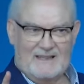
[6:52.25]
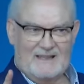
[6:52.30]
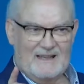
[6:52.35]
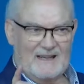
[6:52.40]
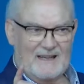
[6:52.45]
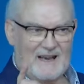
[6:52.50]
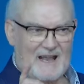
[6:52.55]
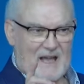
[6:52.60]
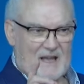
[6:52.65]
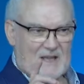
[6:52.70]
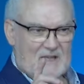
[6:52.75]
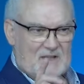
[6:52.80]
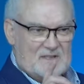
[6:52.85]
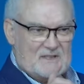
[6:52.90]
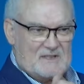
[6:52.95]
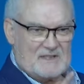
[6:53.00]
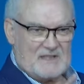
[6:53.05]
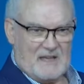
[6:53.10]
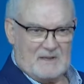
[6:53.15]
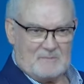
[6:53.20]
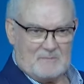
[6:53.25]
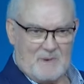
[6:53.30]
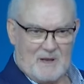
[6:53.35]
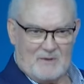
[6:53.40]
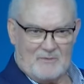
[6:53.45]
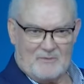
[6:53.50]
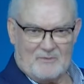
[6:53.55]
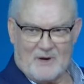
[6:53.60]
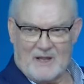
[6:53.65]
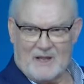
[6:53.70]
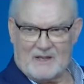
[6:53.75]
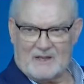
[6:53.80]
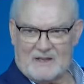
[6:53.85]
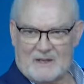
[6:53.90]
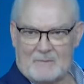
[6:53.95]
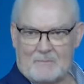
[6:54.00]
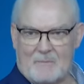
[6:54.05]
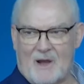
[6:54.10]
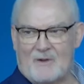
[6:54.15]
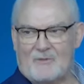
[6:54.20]
and I can send my friend,
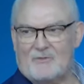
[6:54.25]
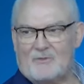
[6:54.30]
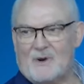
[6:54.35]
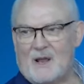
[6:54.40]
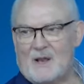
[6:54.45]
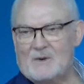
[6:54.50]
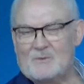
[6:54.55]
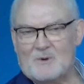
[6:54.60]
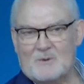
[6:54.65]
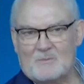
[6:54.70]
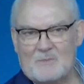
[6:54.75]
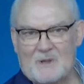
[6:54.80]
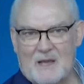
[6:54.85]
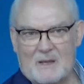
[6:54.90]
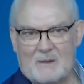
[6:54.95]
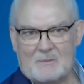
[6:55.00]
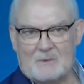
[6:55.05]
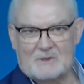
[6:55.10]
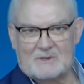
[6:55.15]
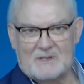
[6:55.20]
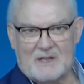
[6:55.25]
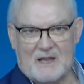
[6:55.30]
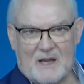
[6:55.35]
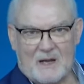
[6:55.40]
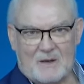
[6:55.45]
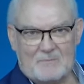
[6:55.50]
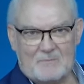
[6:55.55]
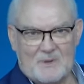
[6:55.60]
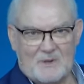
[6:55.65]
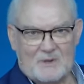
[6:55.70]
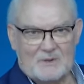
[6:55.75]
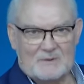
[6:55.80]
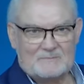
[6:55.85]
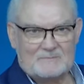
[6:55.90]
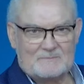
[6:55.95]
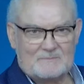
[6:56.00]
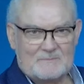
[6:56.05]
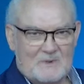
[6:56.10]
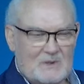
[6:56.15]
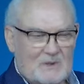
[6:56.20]
and my friend will be able to help you.
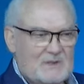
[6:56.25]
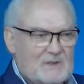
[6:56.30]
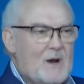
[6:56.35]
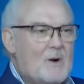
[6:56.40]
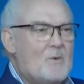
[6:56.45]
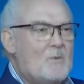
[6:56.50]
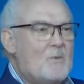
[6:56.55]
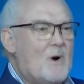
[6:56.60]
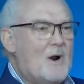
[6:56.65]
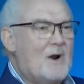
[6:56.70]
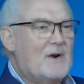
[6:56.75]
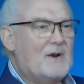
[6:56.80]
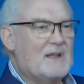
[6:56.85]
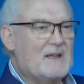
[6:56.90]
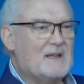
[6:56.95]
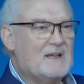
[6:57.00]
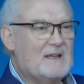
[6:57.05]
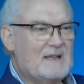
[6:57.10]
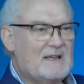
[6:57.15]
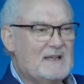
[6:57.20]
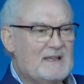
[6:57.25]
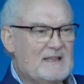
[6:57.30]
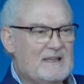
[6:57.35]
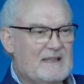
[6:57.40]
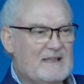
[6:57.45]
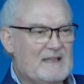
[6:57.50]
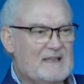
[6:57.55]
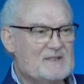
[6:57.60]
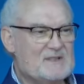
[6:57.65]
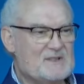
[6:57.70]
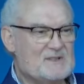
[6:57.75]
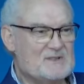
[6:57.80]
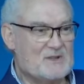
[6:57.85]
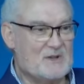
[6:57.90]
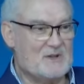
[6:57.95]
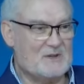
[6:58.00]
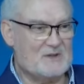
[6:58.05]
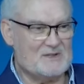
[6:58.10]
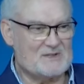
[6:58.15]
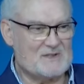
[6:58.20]
Don't worry, he's as
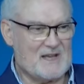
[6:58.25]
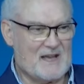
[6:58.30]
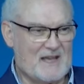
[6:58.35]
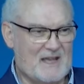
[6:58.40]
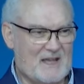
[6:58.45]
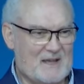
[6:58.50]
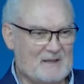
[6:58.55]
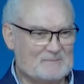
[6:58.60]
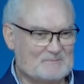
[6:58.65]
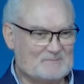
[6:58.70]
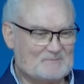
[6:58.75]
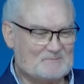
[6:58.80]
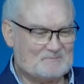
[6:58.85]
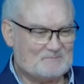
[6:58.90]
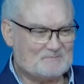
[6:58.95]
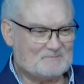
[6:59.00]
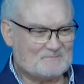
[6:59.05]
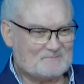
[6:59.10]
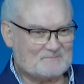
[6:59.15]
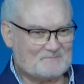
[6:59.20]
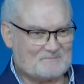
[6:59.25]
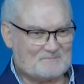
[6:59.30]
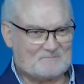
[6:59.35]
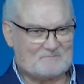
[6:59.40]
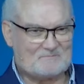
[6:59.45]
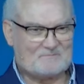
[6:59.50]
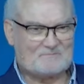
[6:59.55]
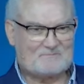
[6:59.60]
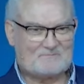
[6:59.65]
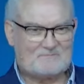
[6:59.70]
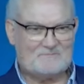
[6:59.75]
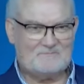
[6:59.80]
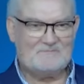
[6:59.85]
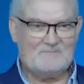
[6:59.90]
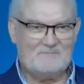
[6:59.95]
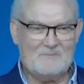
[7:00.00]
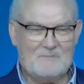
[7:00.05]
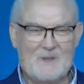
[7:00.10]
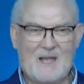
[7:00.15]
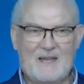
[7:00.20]
good as I am.
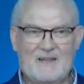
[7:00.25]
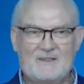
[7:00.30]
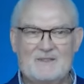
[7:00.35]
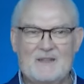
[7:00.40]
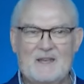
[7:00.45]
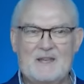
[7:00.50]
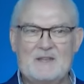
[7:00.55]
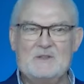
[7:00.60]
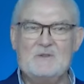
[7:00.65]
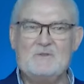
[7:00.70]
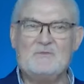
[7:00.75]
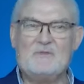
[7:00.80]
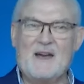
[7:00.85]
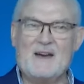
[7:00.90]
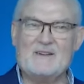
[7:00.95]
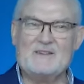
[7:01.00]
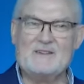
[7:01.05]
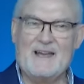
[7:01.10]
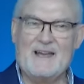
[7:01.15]
And then you found